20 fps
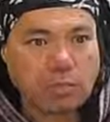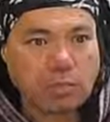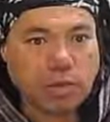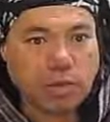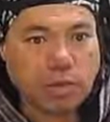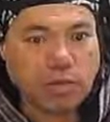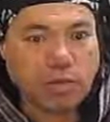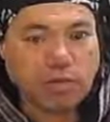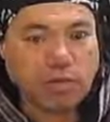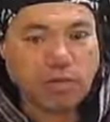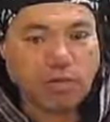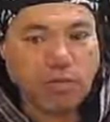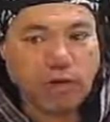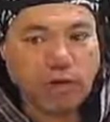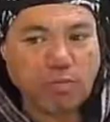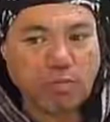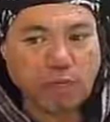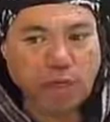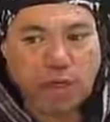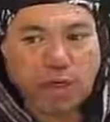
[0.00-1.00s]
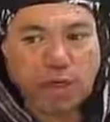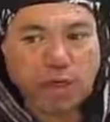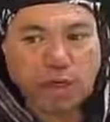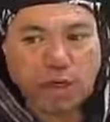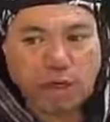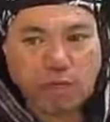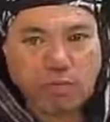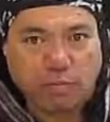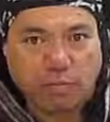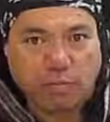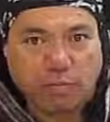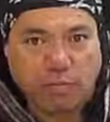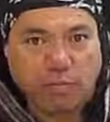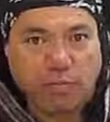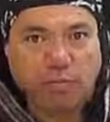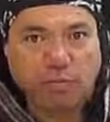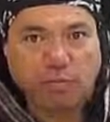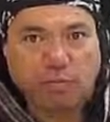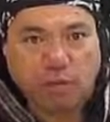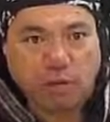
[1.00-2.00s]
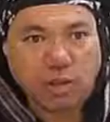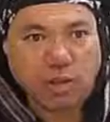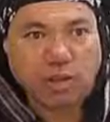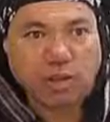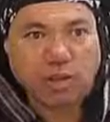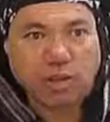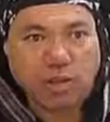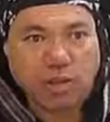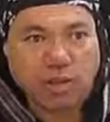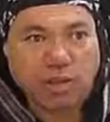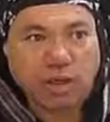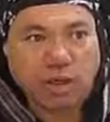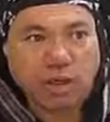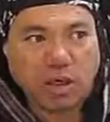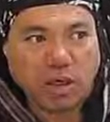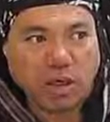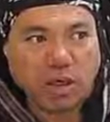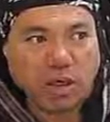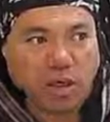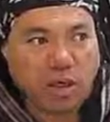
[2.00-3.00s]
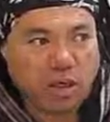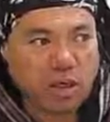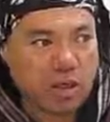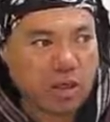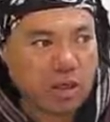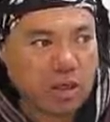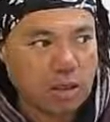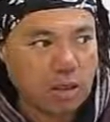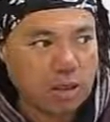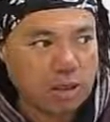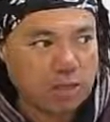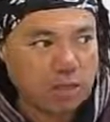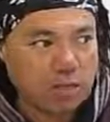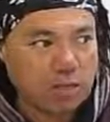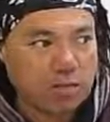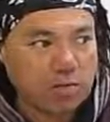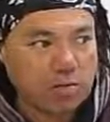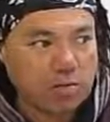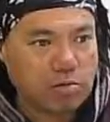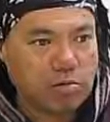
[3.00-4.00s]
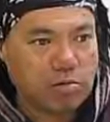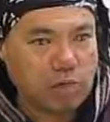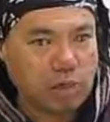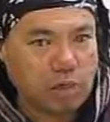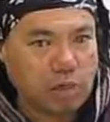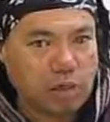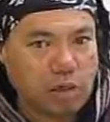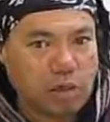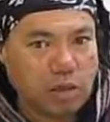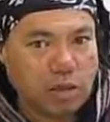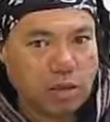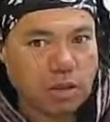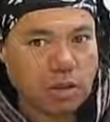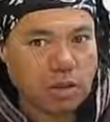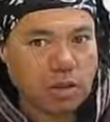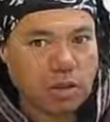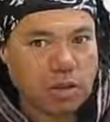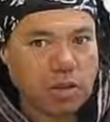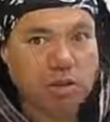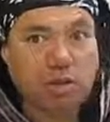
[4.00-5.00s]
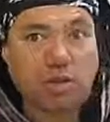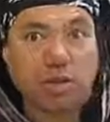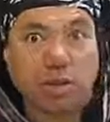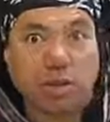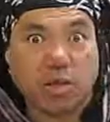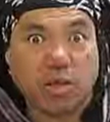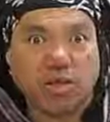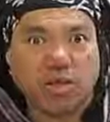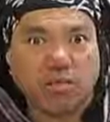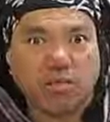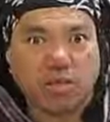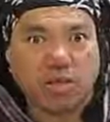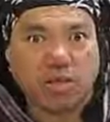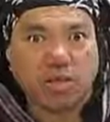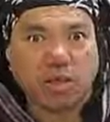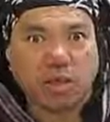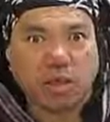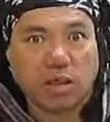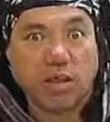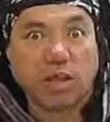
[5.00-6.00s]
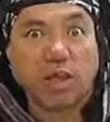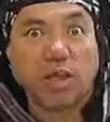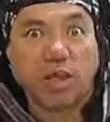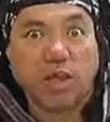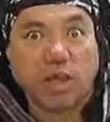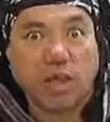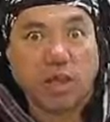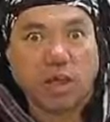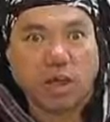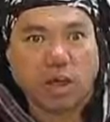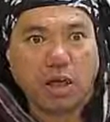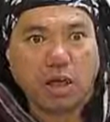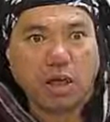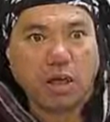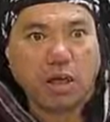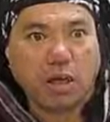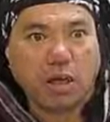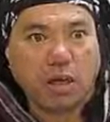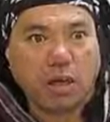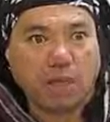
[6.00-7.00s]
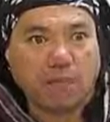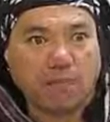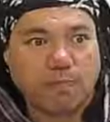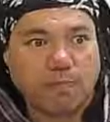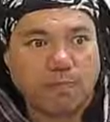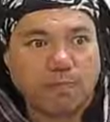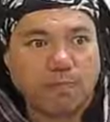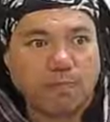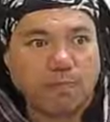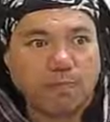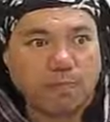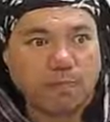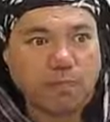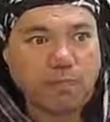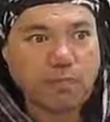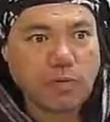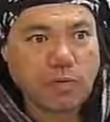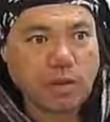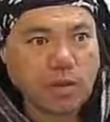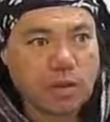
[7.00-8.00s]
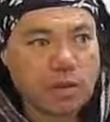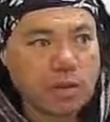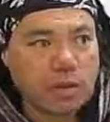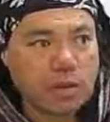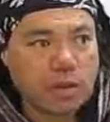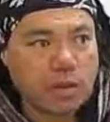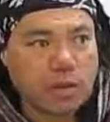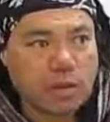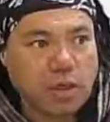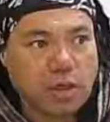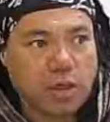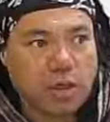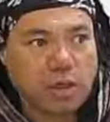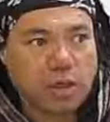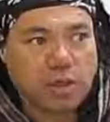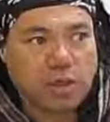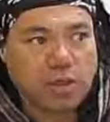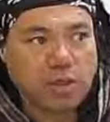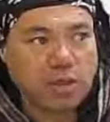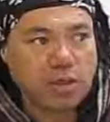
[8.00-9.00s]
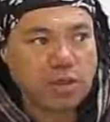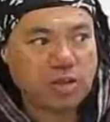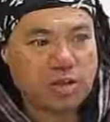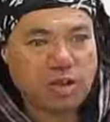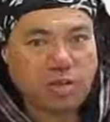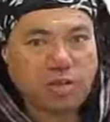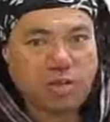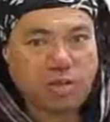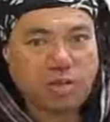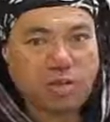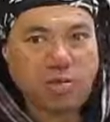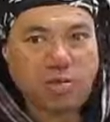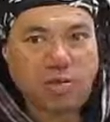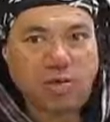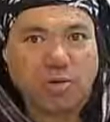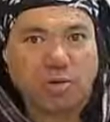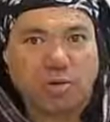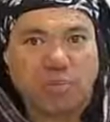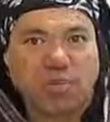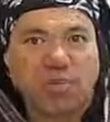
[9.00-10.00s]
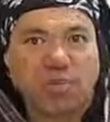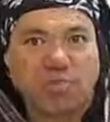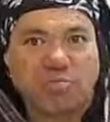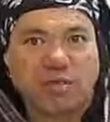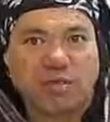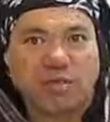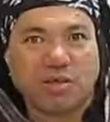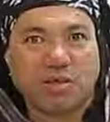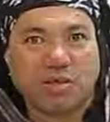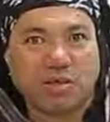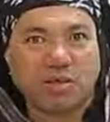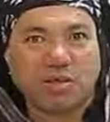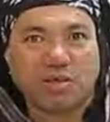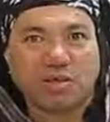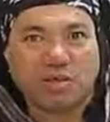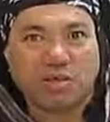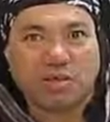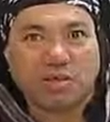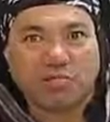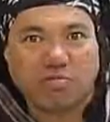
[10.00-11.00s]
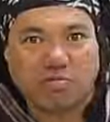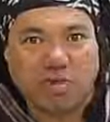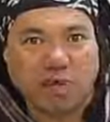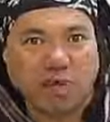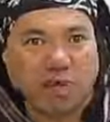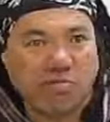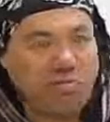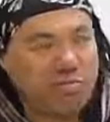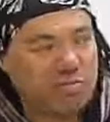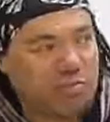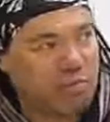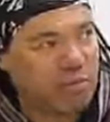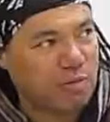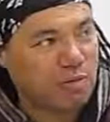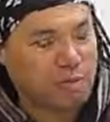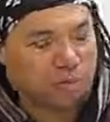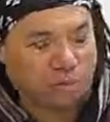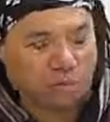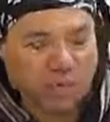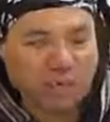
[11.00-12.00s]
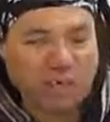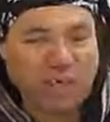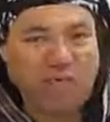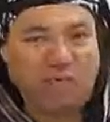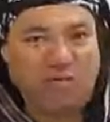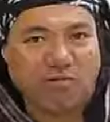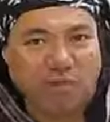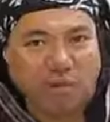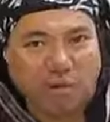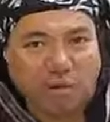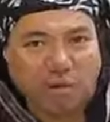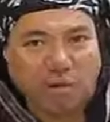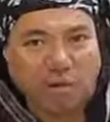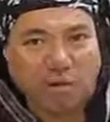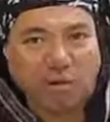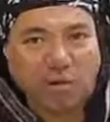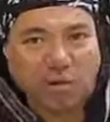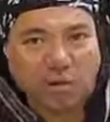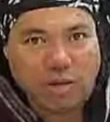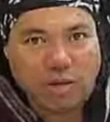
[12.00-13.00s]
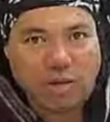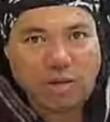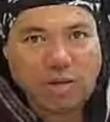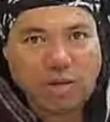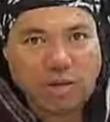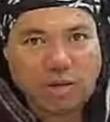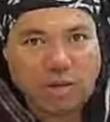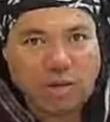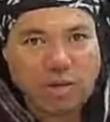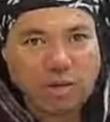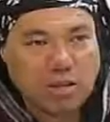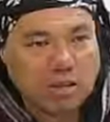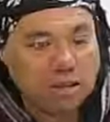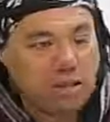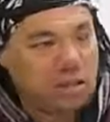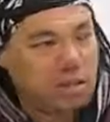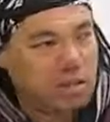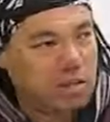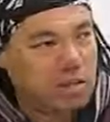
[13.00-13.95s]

A program where it's good for us Tāne to get together as Tāne and you know, share our most intimate issues that we have, and we probably would never ever, you know,